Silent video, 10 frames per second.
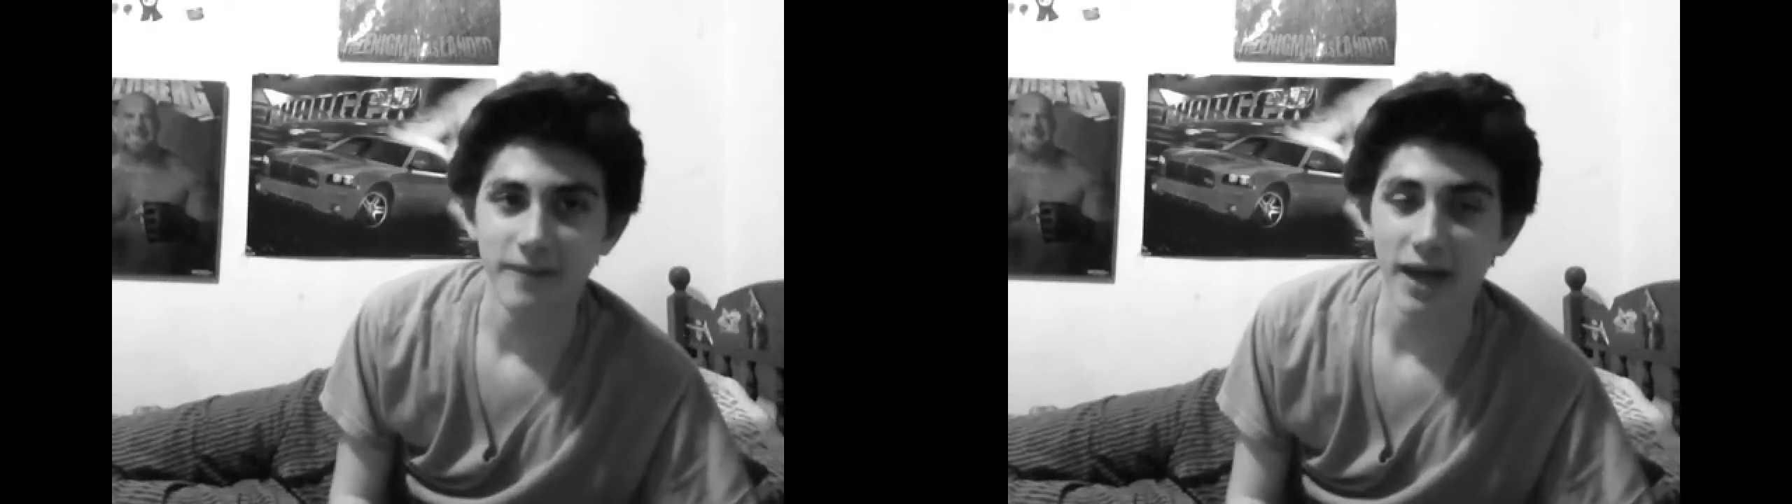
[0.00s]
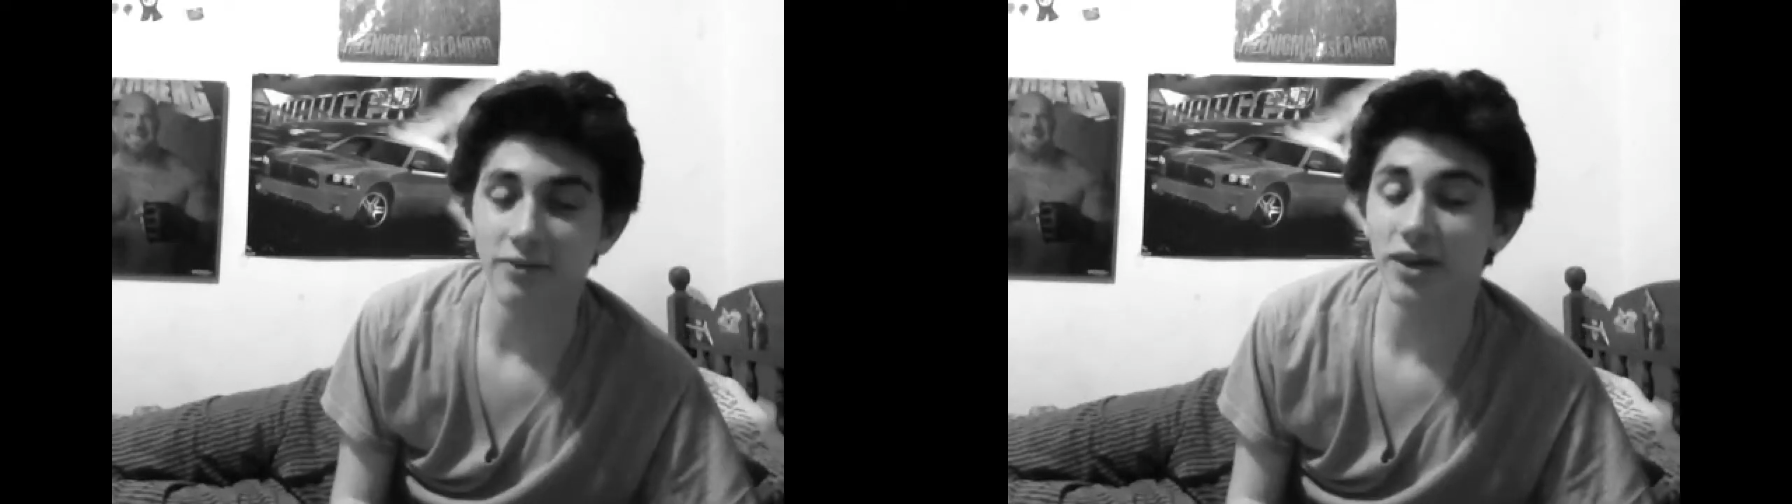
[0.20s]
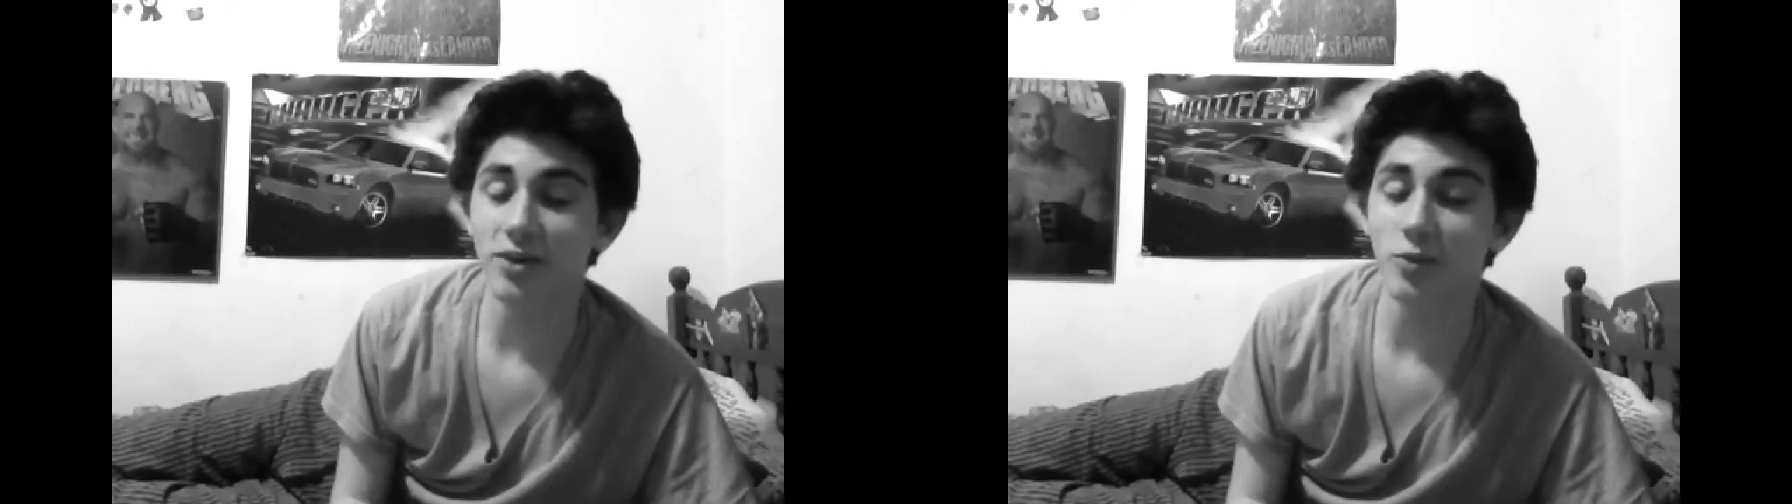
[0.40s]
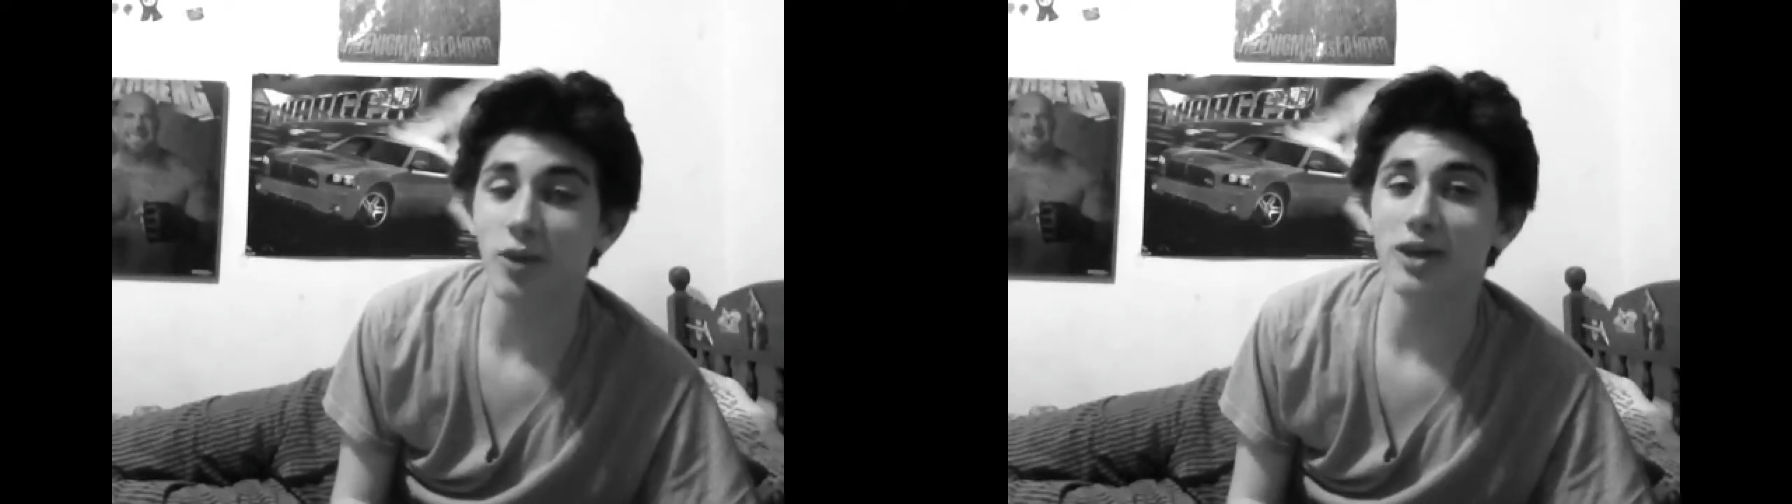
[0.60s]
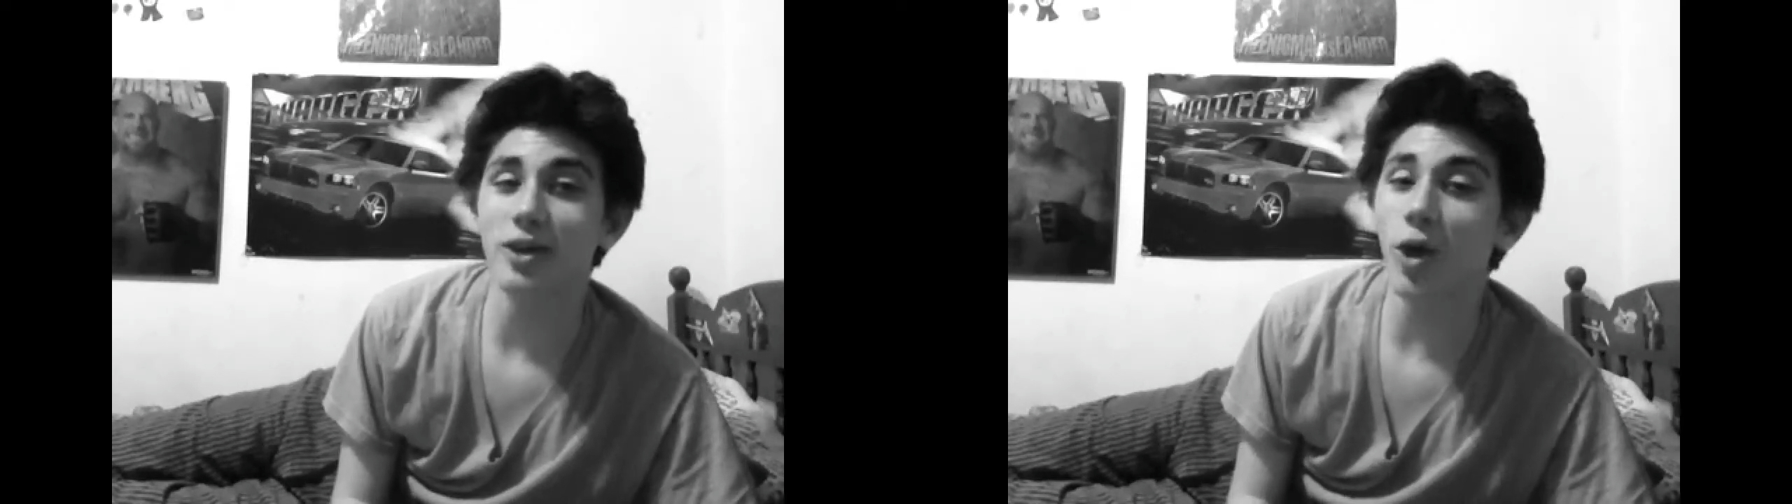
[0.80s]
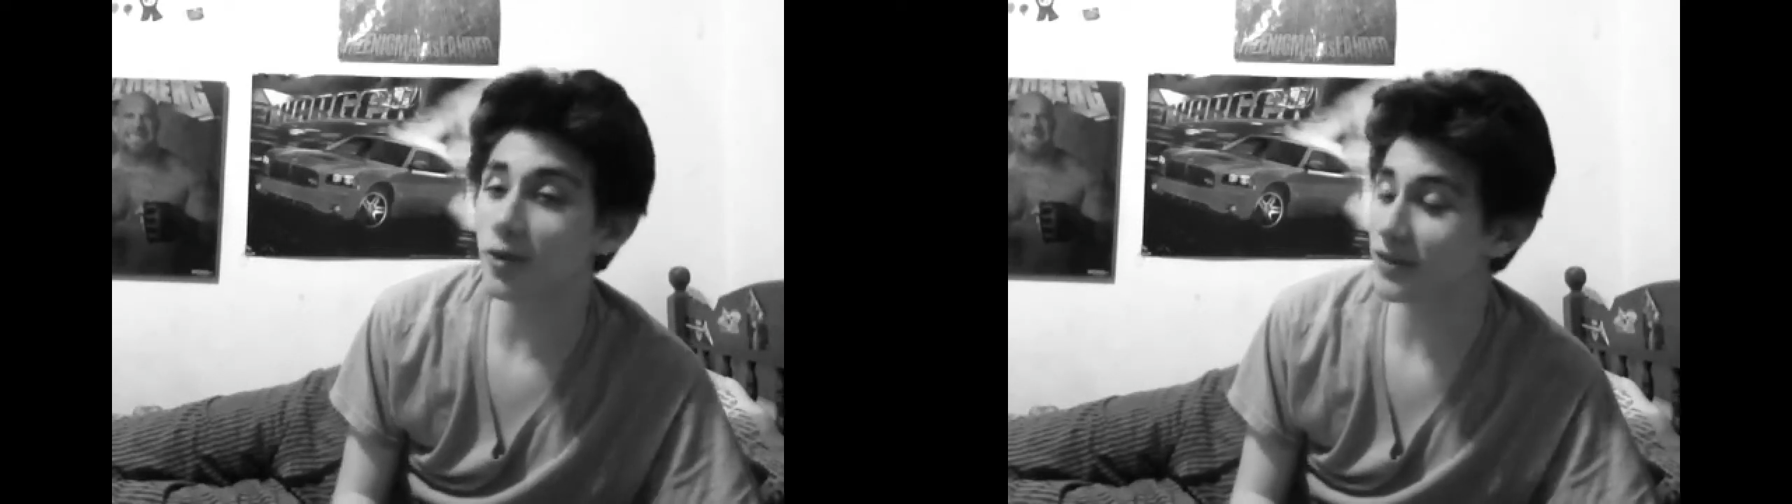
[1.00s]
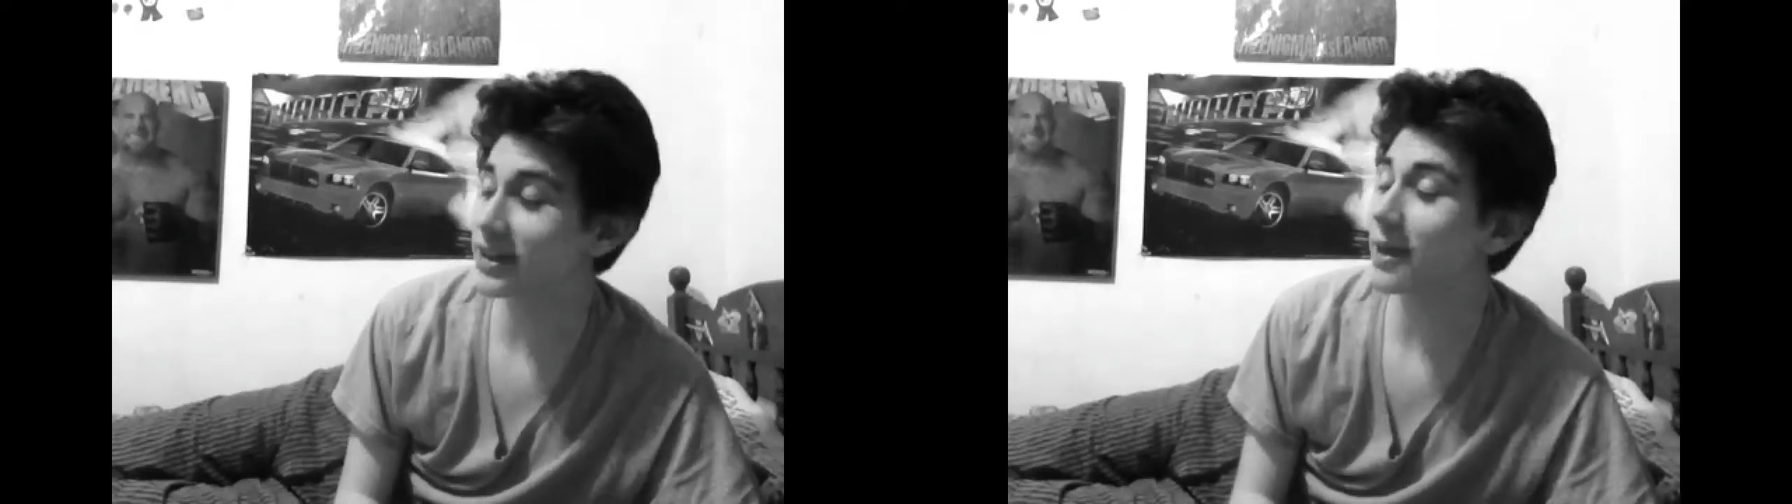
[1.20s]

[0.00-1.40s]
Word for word: I forgot the word. Oh, listen,